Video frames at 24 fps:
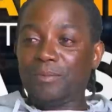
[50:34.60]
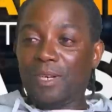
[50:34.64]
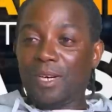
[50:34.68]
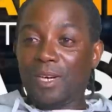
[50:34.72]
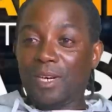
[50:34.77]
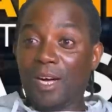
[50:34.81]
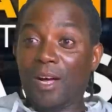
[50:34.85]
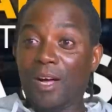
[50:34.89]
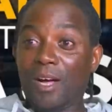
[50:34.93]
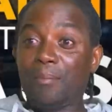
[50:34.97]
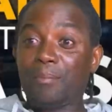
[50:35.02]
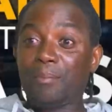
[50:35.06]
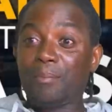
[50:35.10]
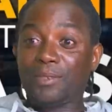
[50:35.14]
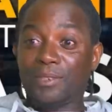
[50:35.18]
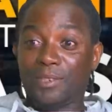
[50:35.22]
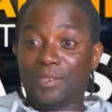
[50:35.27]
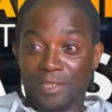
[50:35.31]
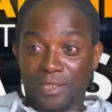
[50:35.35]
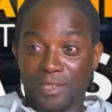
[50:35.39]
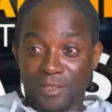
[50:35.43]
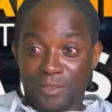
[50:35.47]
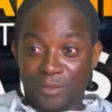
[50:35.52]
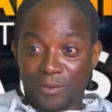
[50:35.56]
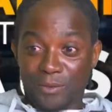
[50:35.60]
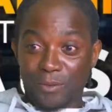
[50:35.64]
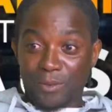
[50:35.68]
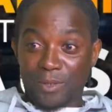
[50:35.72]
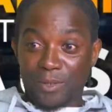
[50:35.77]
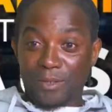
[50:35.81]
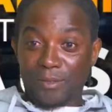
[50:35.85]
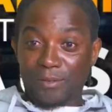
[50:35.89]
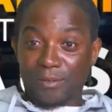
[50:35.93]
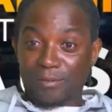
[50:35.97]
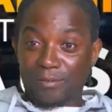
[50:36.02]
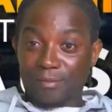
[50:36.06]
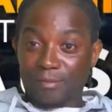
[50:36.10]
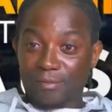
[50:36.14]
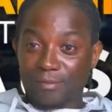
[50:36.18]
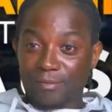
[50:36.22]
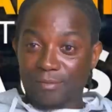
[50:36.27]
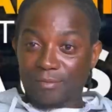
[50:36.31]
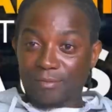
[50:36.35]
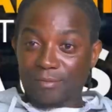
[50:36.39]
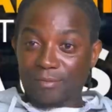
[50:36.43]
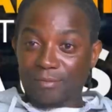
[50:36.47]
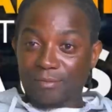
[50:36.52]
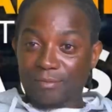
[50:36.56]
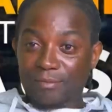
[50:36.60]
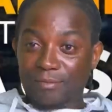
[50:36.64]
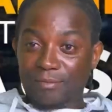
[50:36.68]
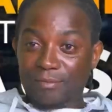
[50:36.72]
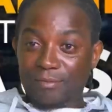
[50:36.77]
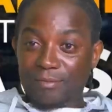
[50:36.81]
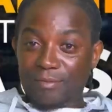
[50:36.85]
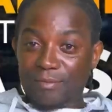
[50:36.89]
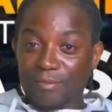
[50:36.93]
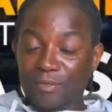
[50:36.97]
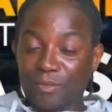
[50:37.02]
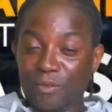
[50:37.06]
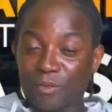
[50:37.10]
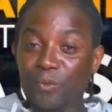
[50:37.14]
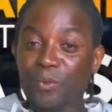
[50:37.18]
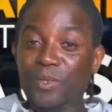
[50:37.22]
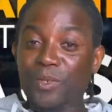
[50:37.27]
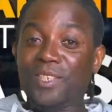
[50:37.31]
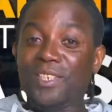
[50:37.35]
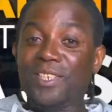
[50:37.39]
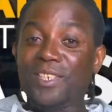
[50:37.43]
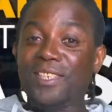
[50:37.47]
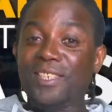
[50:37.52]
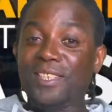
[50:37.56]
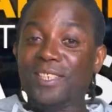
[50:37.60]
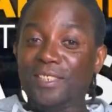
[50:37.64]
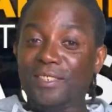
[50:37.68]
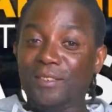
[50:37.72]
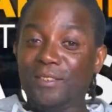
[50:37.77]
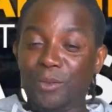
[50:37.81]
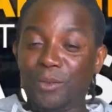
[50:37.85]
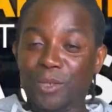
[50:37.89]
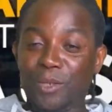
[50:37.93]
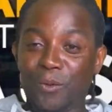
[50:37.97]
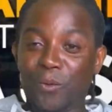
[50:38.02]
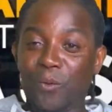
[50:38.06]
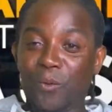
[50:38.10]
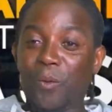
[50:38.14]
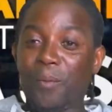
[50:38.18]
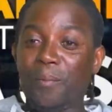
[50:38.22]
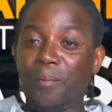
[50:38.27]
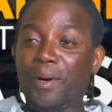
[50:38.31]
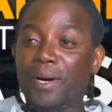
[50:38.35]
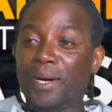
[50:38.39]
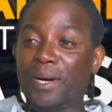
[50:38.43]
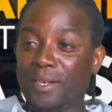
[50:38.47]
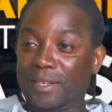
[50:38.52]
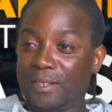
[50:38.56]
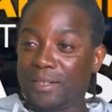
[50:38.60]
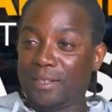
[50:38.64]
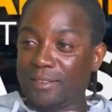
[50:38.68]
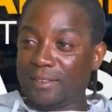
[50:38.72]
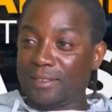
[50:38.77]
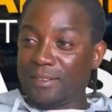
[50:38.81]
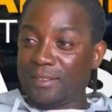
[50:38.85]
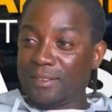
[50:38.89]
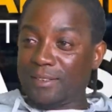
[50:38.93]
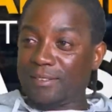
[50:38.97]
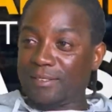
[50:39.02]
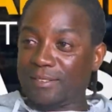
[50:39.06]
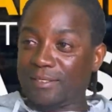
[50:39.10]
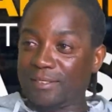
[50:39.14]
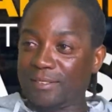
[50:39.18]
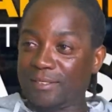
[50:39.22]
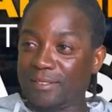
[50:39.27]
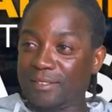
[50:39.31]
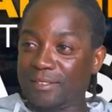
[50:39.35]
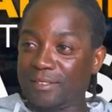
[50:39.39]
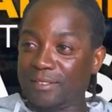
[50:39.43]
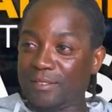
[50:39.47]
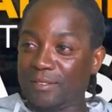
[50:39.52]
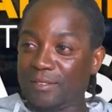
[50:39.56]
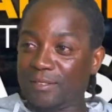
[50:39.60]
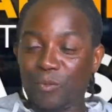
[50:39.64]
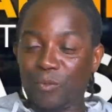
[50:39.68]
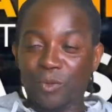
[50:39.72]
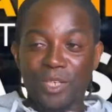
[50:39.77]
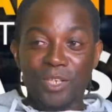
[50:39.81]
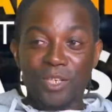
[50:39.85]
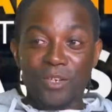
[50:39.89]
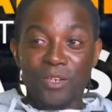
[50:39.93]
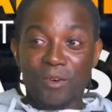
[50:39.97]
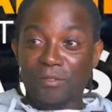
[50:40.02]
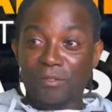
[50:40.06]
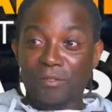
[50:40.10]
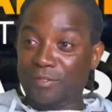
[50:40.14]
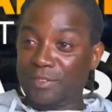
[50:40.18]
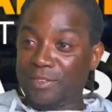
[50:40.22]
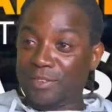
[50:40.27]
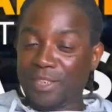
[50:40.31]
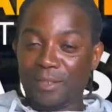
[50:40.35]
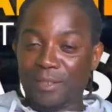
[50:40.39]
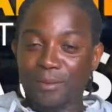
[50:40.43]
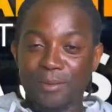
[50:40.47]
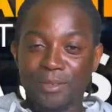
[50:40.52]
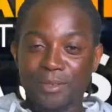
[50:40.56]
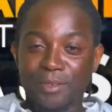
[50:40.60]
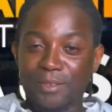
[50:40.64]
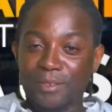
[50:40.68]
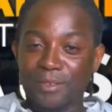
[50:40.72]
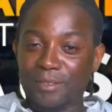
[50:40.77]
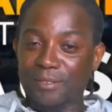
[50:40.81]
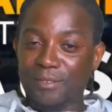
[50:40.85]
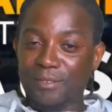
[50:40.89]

and compensate we. We need the own back. We ain't comfortable.